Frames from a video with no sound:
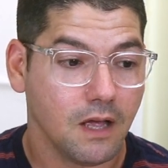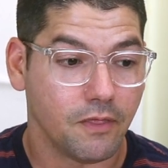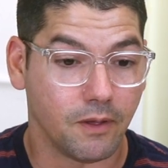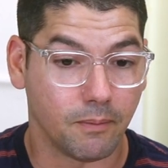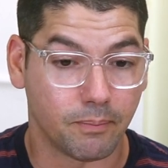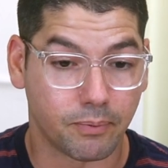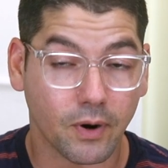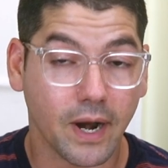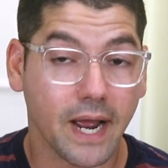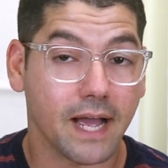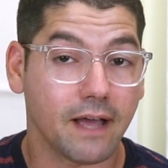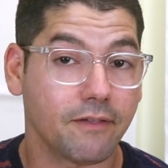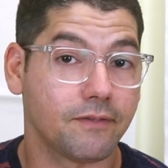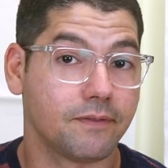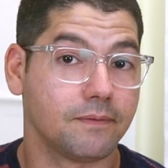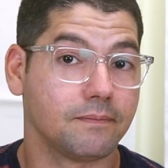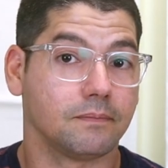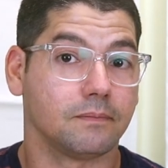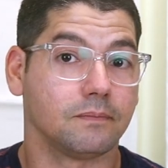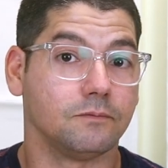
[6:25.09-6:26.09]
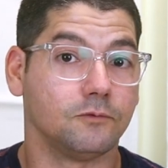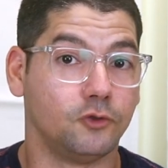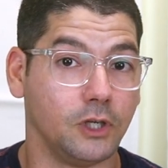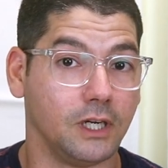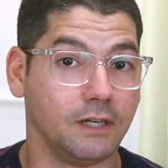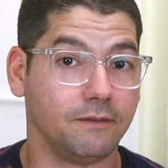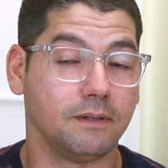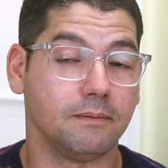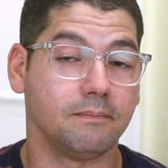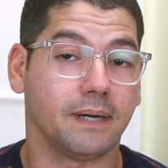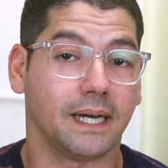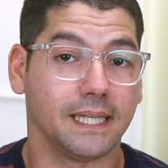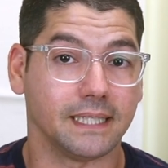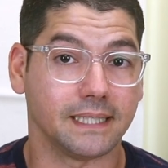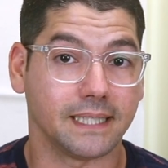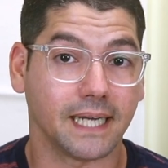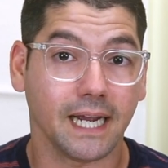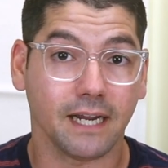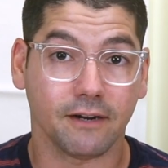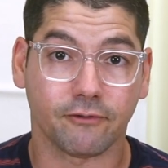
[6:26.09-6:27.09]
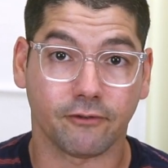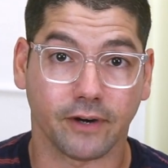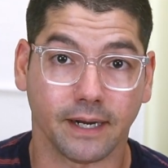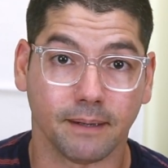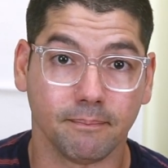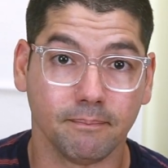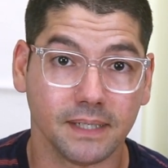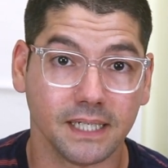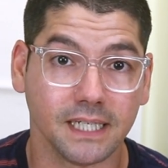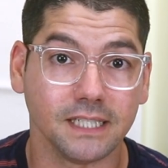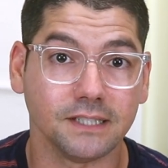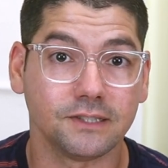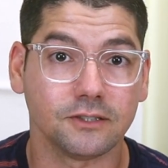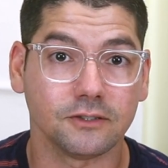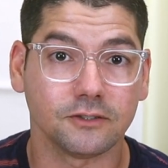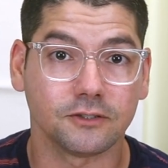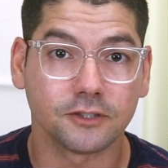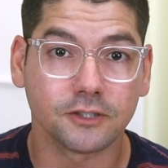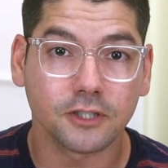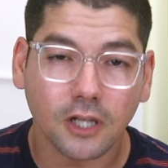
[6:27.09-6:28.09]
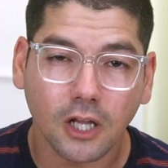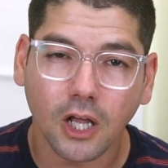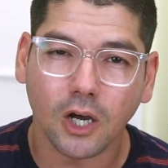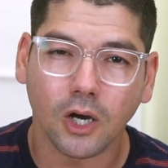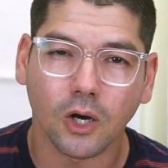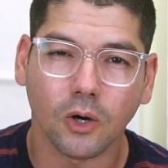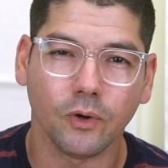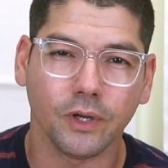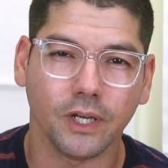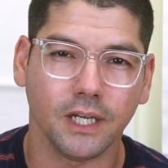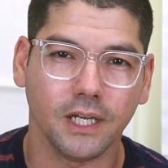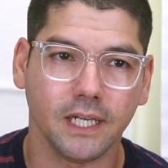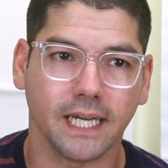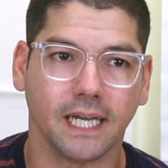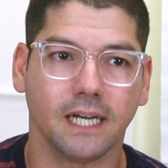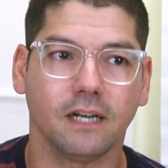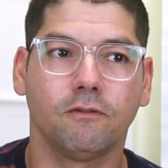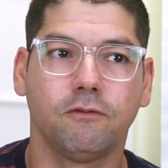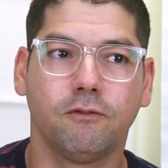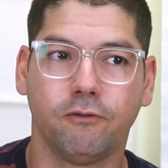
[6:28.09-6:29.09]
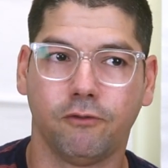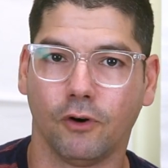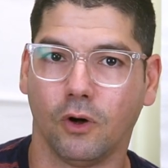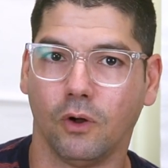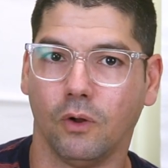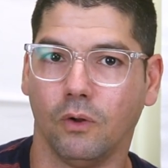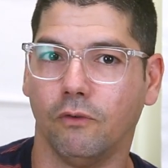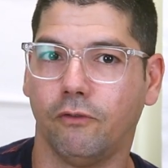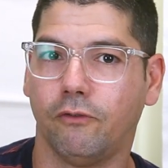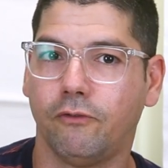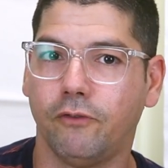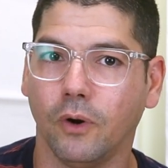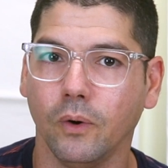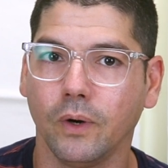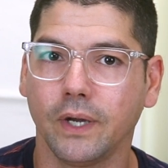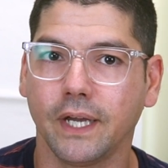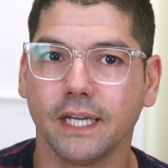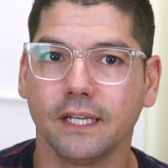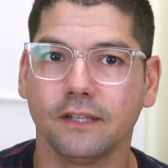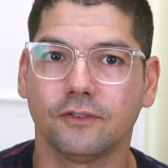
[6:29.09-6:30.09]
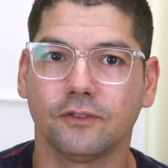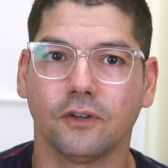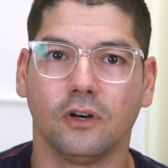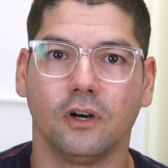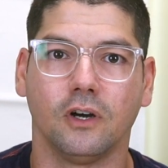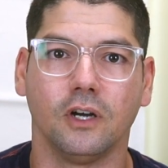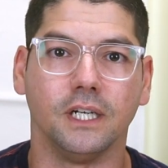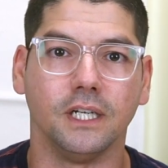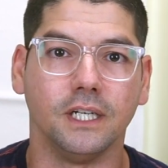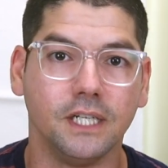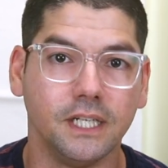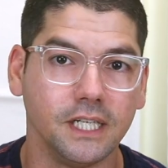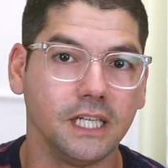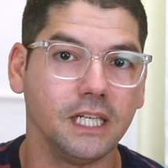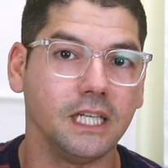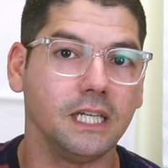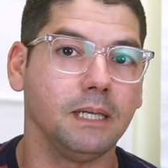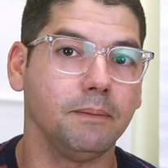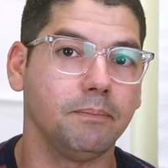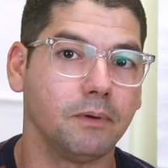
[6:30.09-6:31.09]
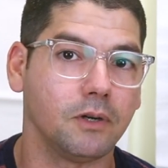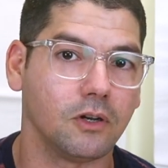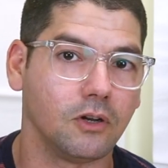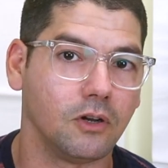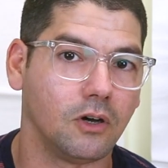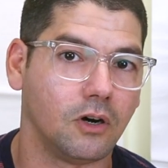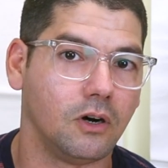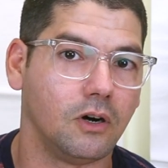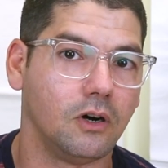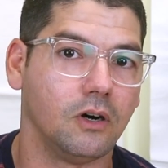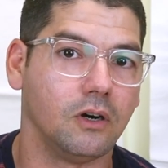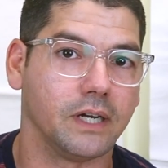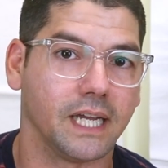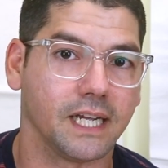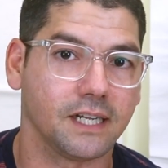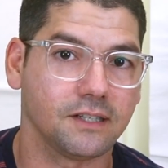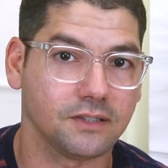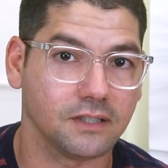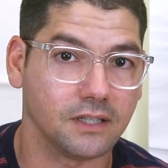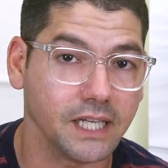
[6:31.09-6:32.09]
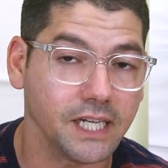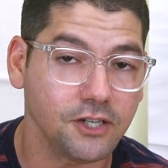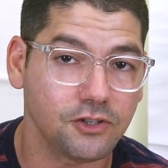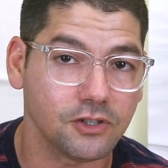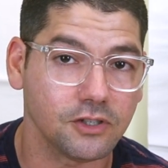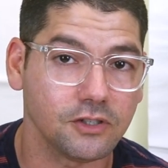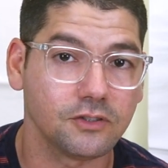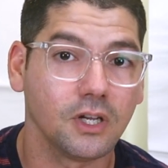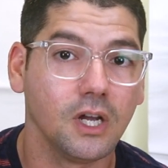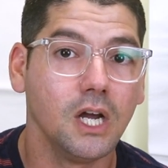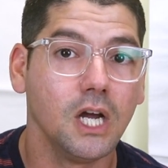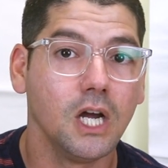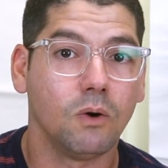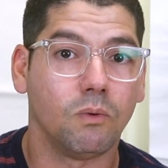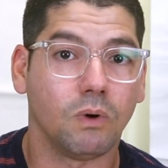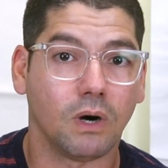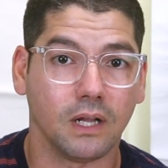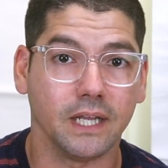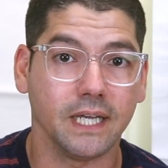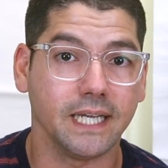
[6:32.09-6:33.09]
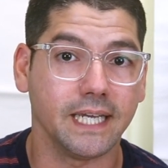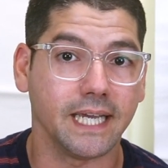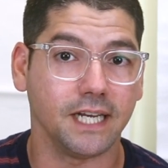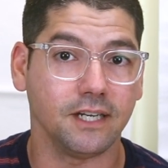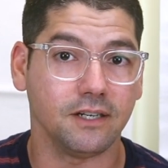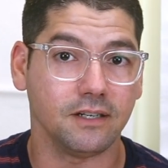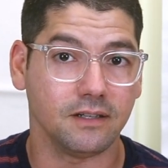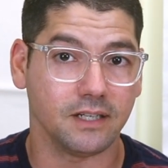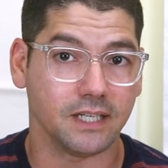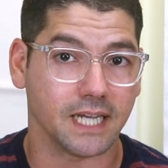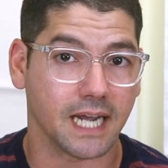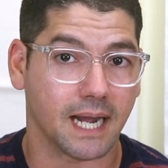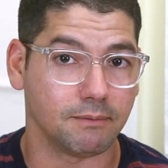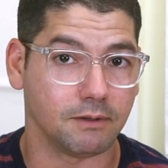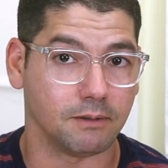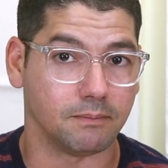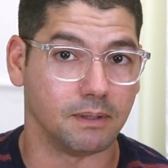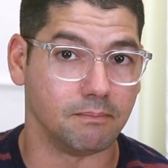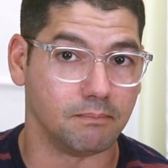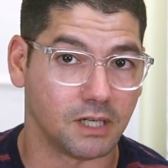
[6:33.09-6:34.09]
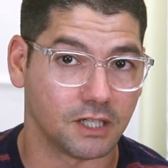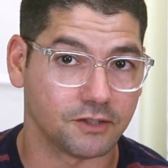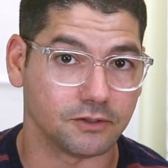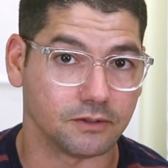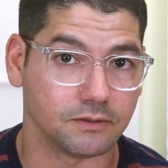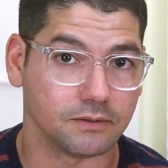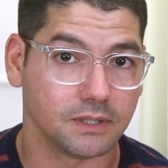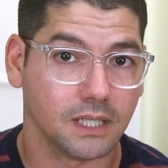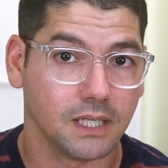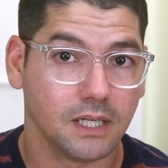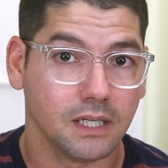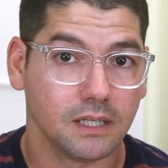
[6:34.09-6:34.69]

The breath, driven by the diaphragm, is slow yet full, focused on deep, long exhalations while engaging the abdomen muscles.